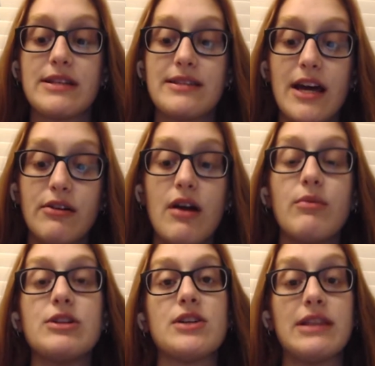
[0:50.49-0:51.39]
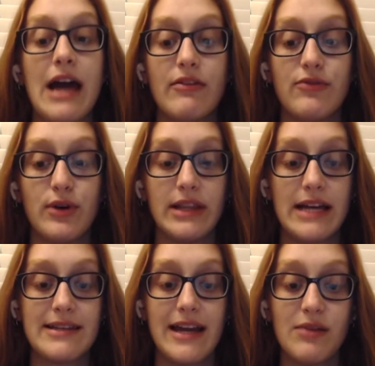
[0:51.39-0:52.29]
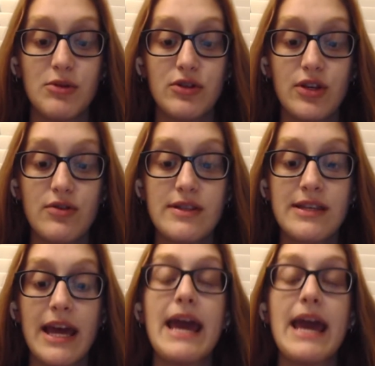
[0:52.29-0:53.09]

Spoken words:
etc., which allowed for less animal use